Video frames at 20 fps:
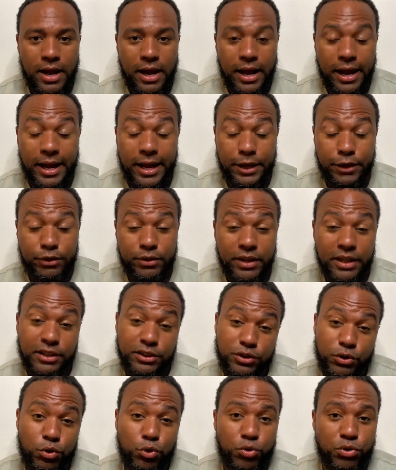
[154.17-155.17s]
And it's
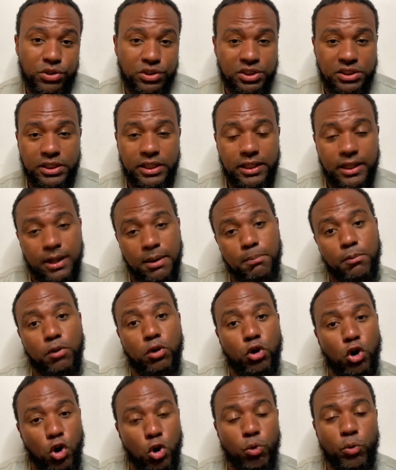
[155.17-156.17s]
cool to see him
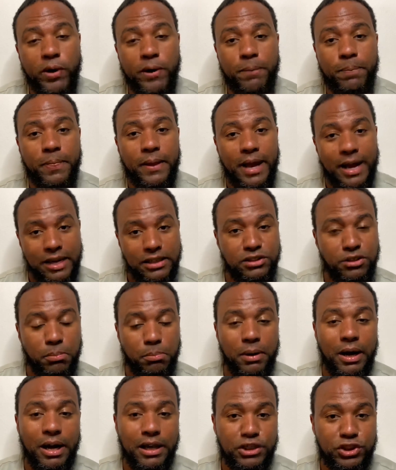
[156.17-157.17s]
growing as a
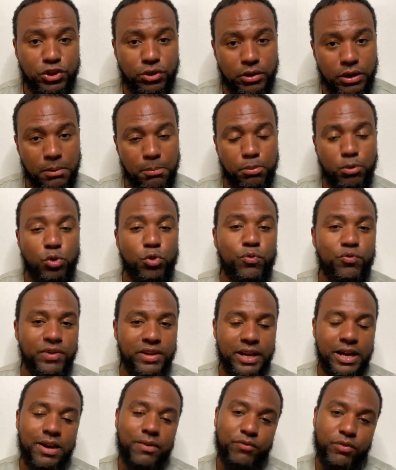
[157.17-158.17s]
boxer and
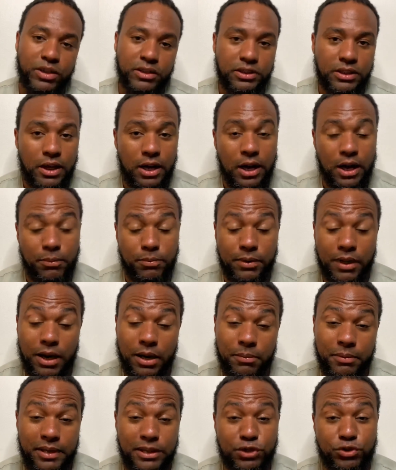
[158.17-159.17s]
improving every time. You know what I
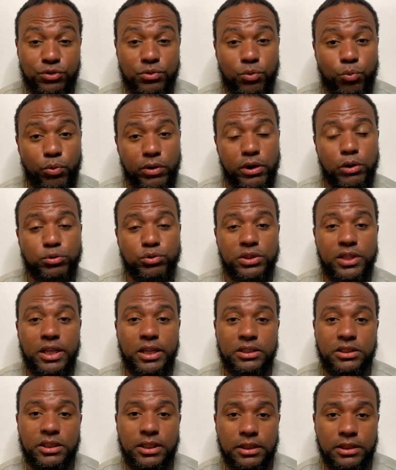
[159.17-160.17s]
mean? This is a real
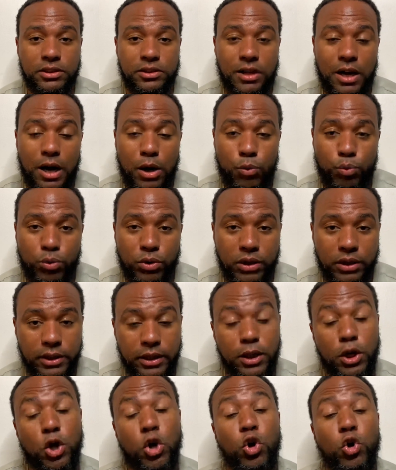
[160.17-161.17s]
test against Tyron
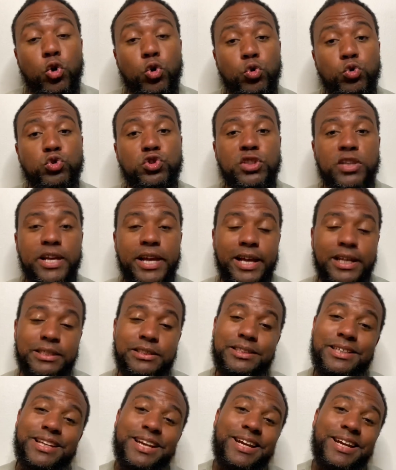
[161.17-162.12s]
Woodley. Who's next?